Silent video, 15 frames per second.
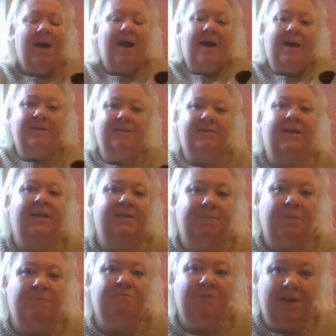and it's
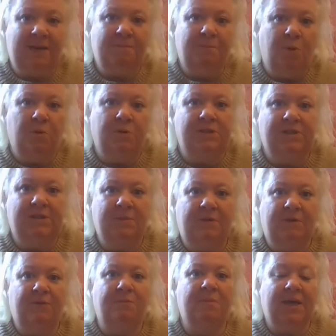been really important to me
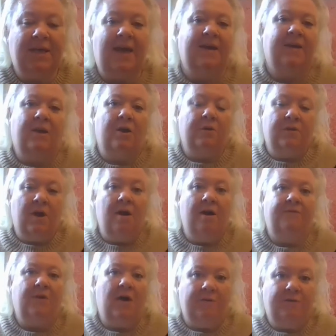from the get-go that
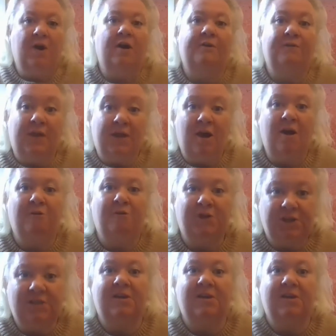I've kind of encouraged,